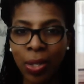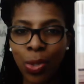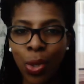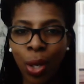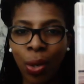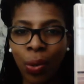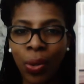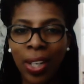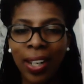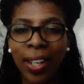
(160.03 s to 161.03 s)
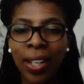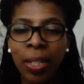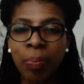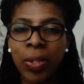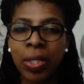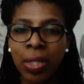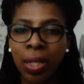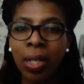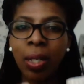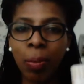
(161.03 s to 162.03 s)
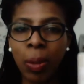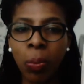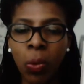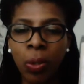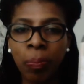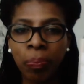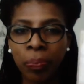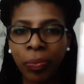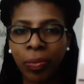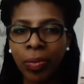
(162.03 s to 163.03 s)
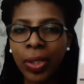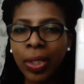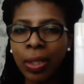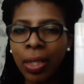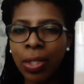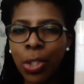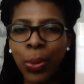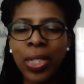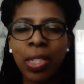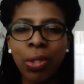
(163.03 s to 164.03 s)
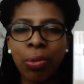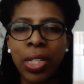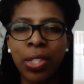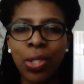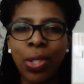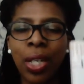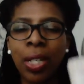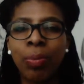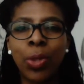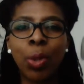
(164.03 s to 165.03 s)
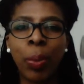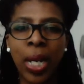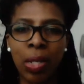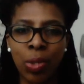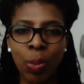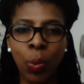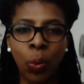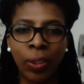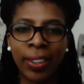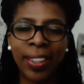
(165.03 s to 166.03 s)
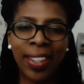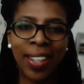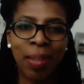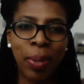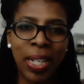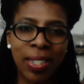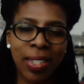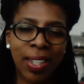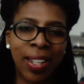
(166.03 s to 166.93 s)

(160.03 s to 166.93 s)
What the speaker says: So just a little bit more than the 23, just £2 more, but